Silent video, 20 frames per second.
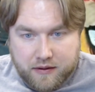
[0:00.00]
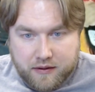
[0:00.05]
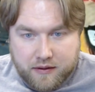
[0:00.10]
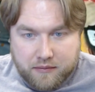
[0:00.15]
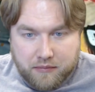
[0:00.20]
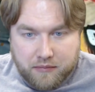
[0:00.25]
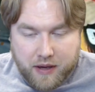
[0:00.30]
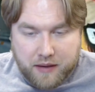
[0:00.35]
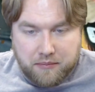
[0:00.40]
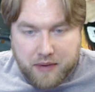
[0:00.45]

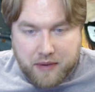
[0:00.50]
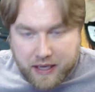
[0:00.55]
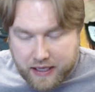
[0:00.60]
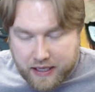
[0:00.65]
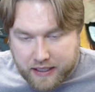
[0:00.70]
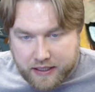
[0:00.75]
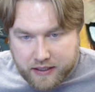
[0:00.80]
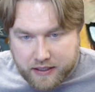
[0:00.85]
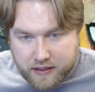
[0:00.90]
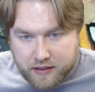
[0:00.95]
my
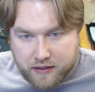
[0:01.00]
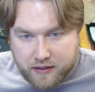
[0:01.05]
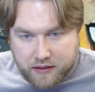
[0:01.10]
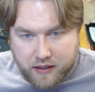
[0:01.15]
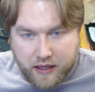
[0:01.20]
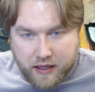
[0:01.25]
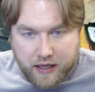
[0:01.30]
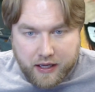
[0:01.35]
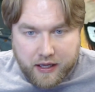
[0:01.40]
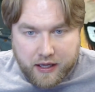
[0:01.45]
main
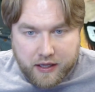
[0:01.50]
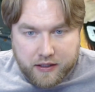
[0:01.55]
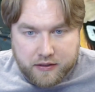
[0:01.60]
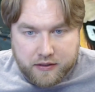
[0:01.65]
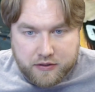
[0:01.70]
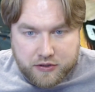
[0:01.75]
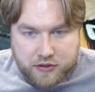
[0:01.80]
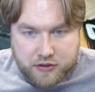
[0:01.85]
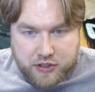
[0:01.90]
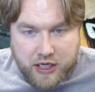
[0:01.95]

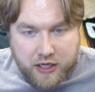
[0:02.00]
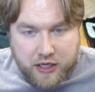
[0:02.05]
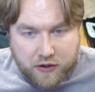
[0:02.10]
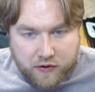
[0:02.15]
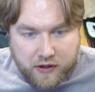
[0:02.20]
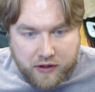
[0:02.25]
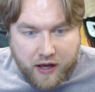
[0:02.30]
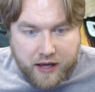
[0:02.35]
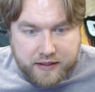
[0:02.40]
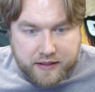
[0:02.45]
channel
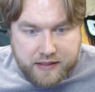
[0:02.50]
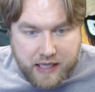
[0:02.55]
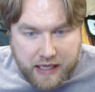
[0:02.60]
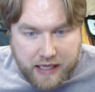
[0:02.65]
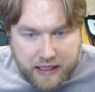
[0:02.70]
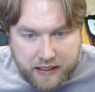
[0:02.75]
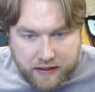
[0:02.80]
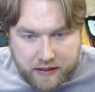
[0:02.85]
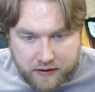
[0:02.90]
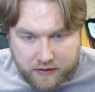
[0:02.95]

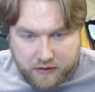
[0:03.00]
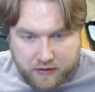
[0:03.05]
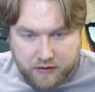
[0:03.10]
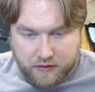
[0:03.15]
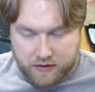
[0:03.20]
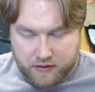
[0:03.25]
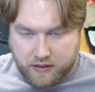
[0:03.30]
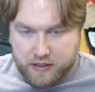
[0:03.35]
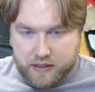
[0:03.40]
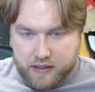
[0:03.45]
content
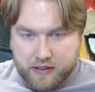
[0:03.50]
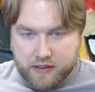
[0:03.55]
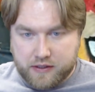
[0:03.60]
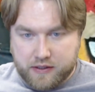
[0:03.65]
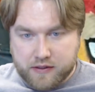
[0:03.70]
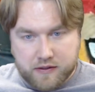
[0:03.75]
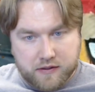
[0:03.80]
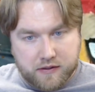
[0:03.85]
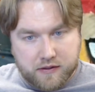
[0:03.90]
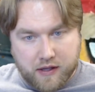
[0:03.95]

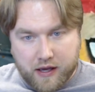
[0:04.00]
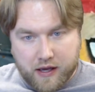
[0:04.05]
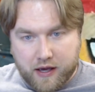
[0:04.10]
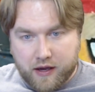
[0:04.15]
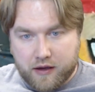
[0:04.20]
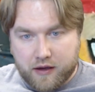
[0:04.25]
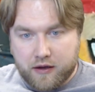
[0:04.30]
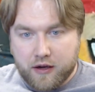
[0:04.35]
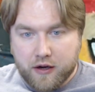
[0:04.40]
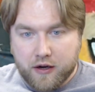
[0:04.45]
is
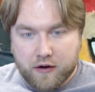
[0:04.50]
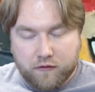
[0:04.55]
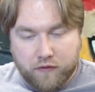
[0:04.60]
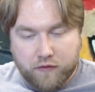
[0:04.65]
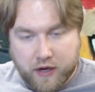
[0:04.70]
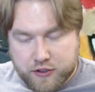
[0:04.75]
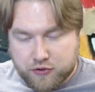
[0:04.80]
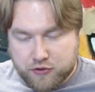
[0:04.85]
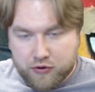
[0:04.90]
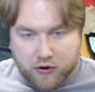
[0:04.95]

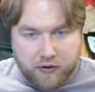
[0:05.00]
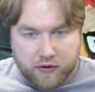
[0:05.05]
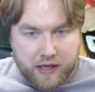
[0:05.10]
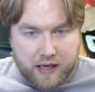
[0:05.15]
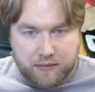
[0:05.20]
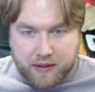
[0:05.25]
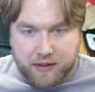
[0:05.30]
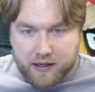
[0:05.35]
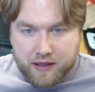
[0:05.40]
retro gaming,